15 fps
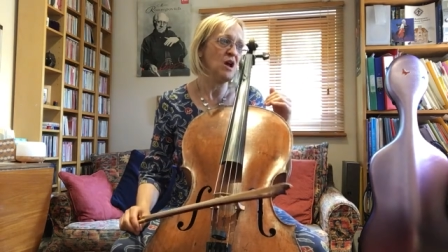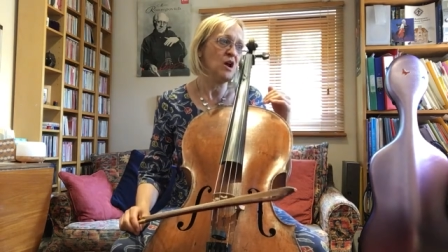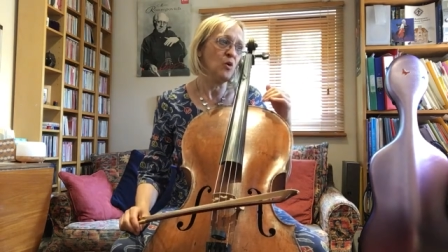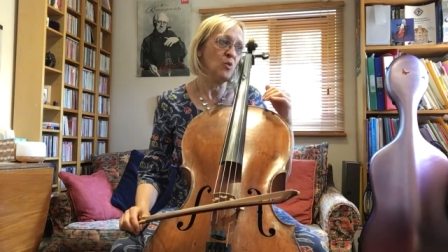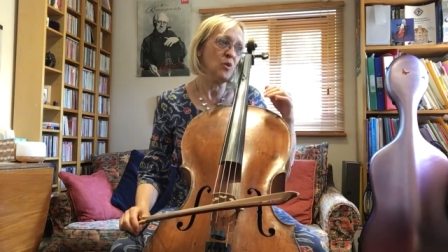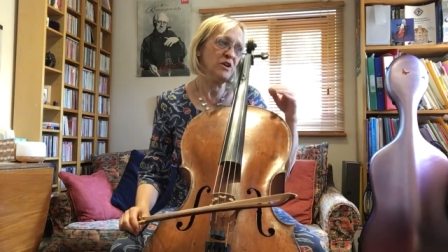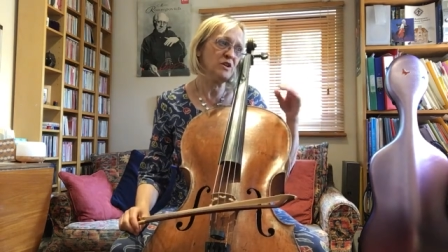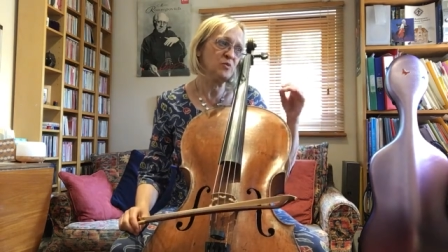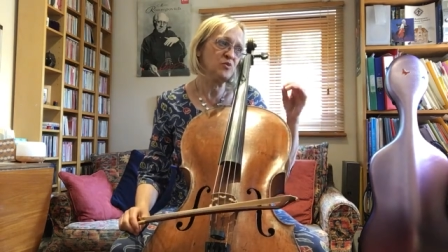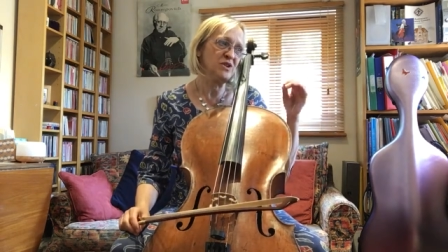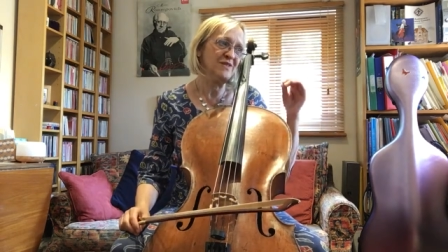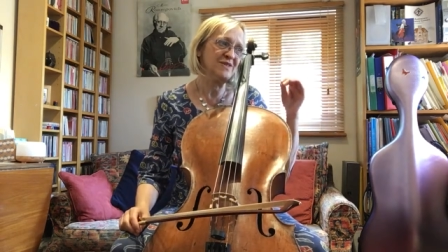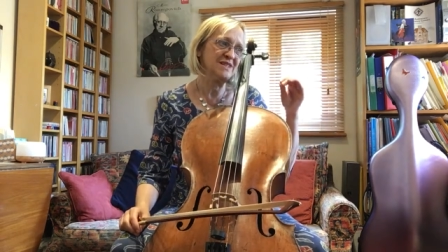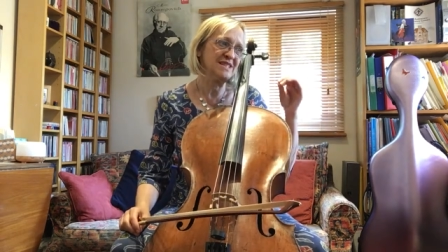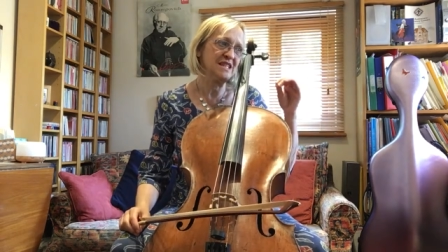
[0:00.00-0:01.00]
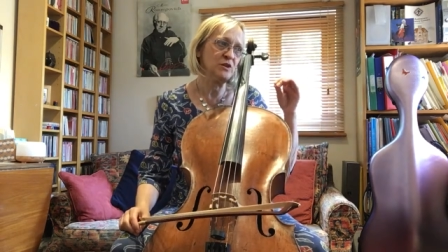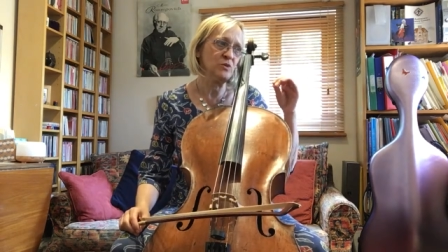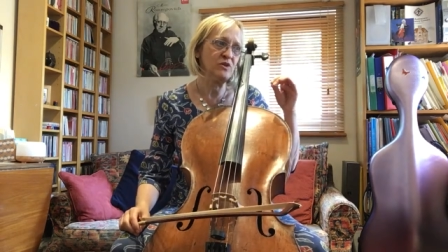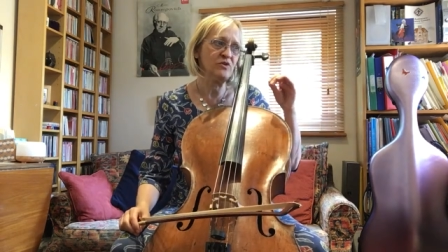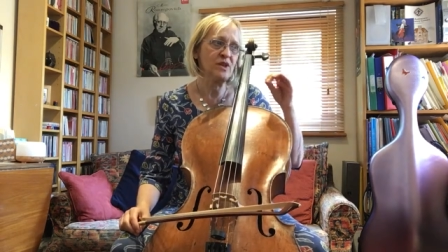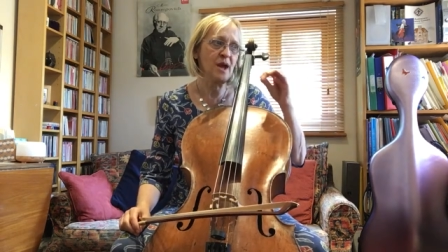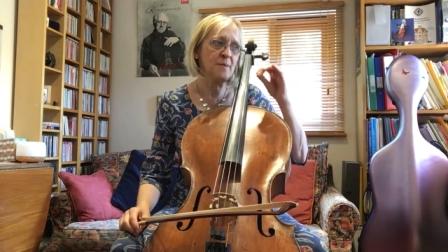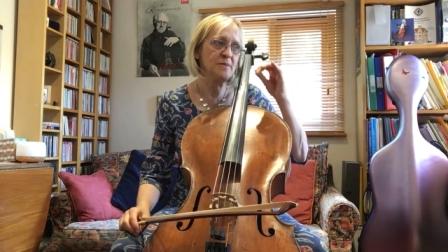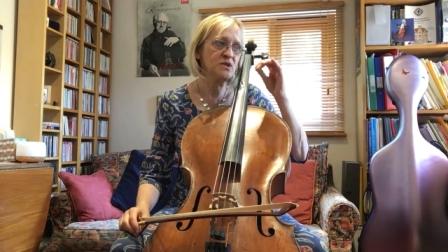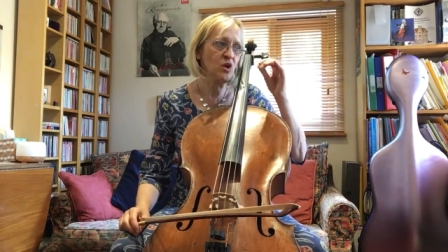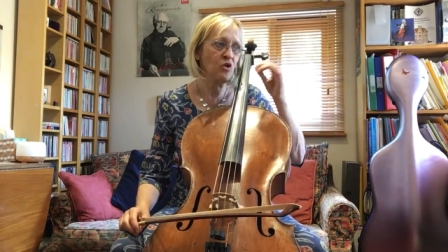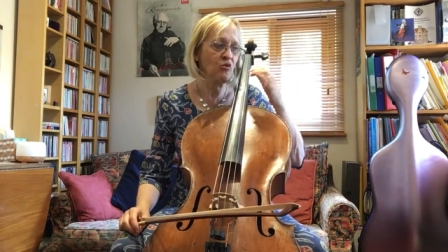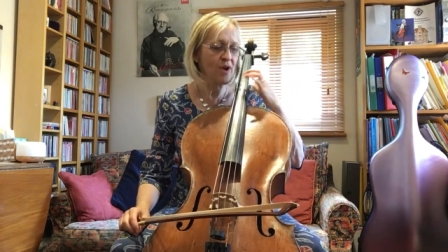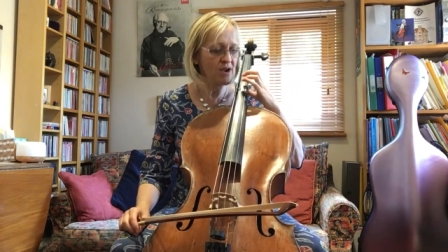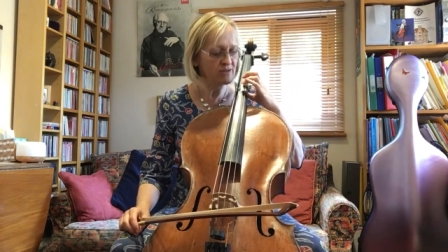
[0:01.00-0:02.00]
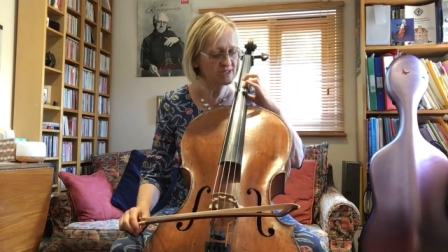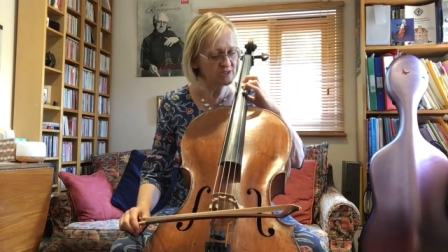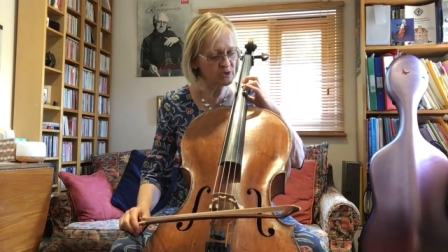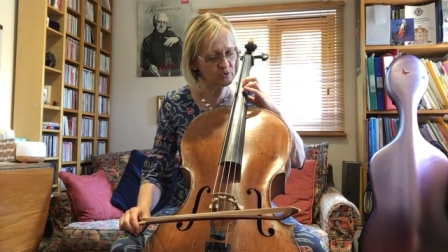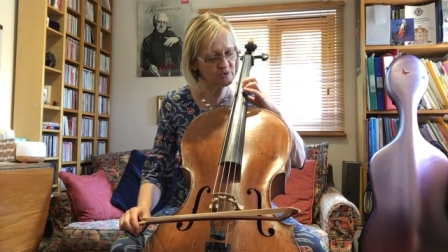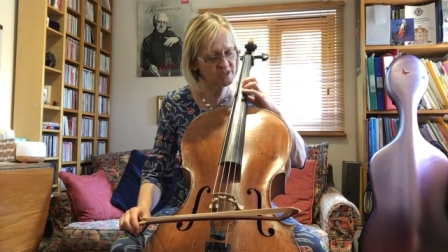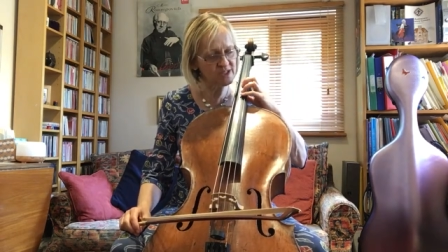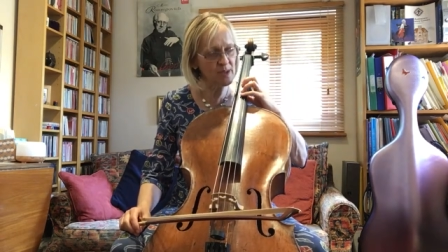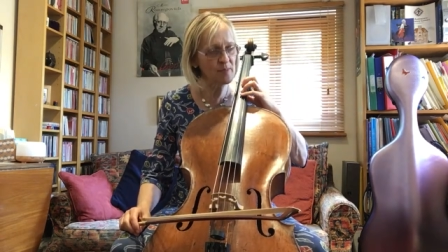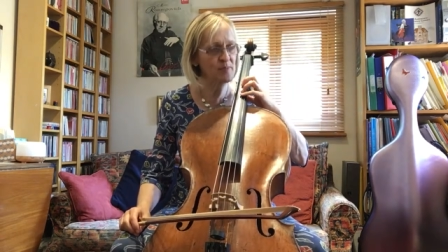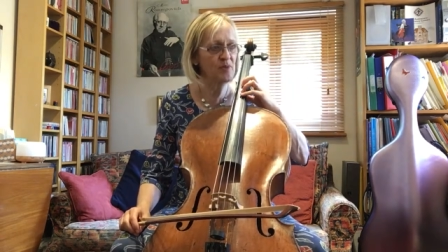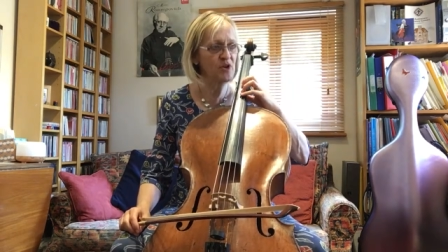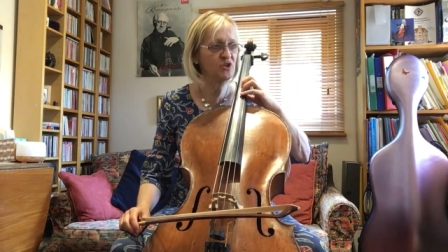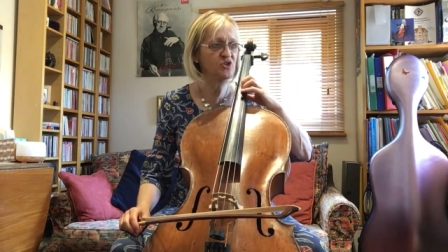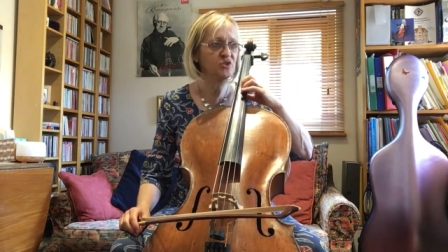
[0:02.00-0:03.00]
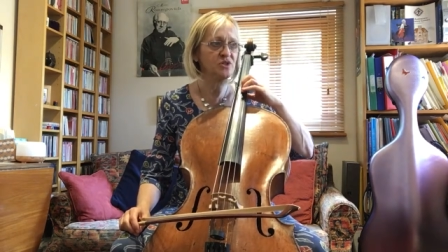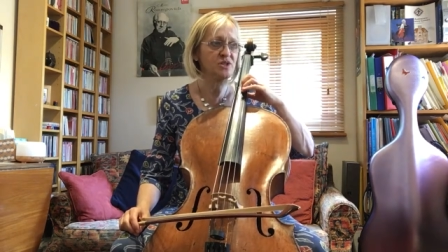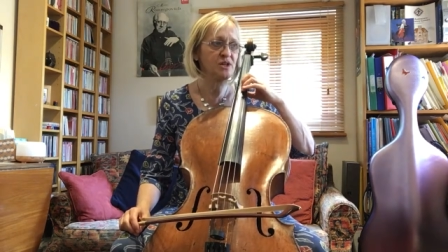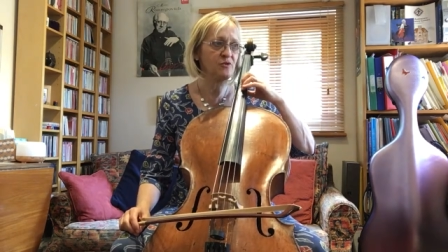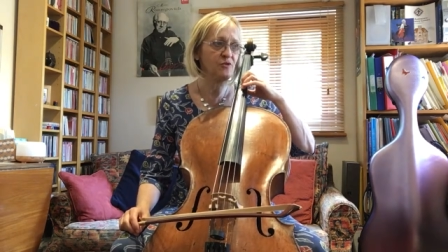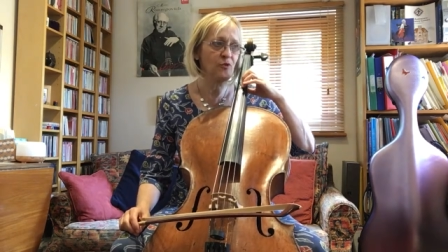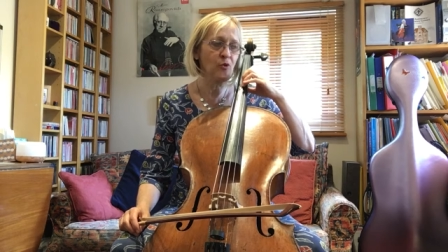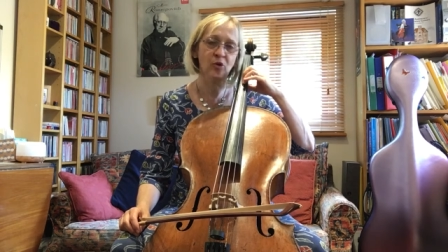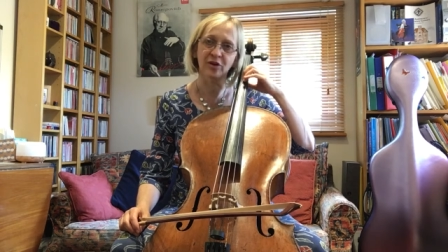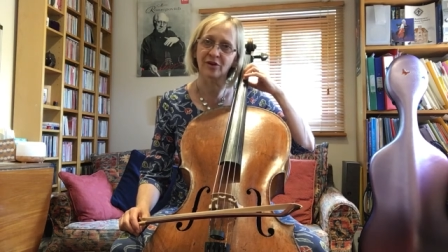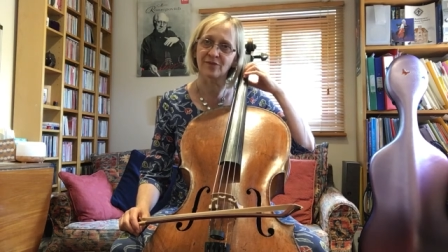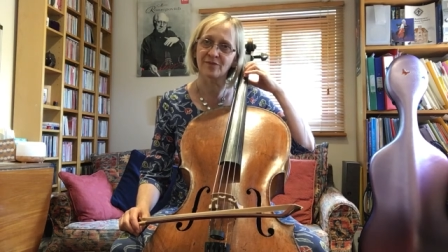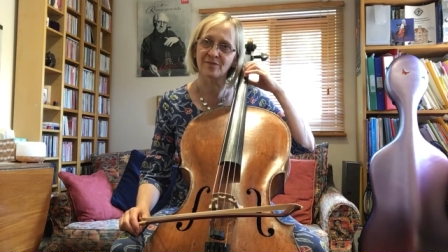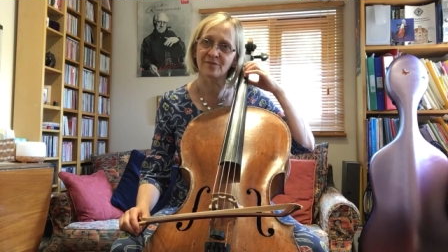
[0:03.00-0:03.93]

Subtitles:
whereas previously we've kept around sort of step motions and fallen.